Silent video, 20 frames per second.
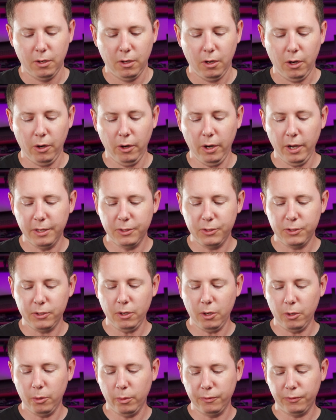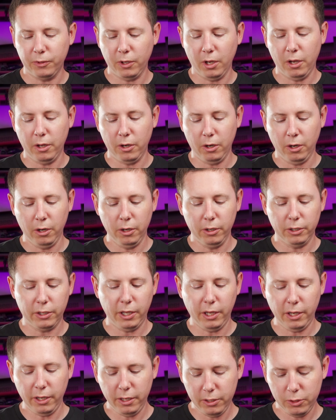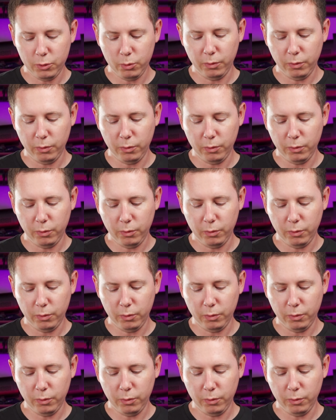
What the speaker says: All right, so we've got our cage,